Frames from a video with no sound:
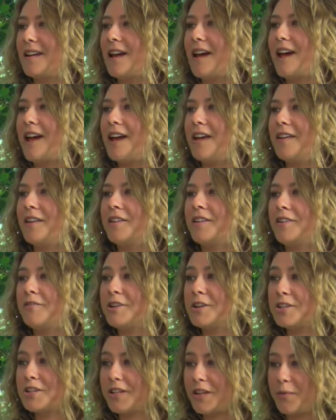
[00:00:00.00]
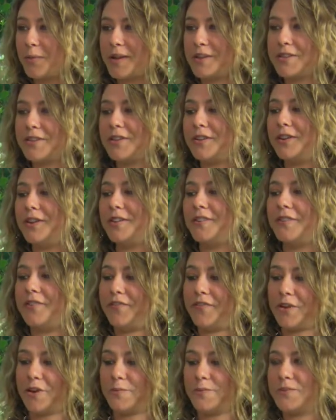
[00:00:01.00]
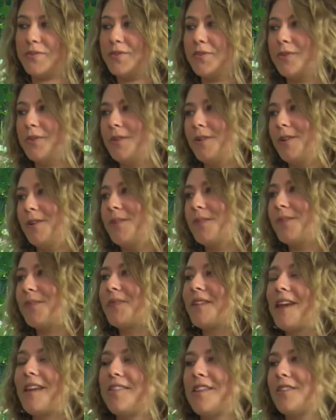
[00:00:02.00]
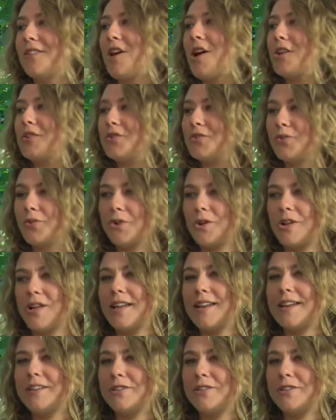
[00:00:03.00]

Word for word: I originally went to film school and then law school, and